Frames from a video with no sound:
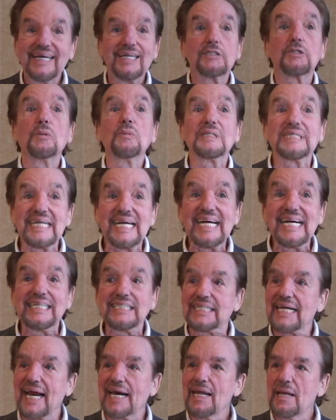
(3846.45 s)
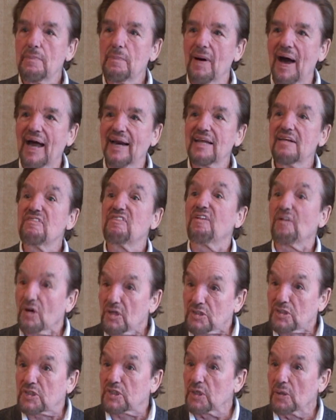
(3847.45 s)
to teach anybody
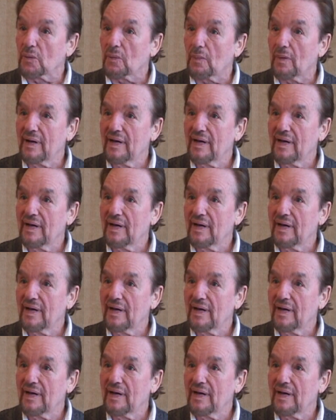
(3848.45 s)
virtue.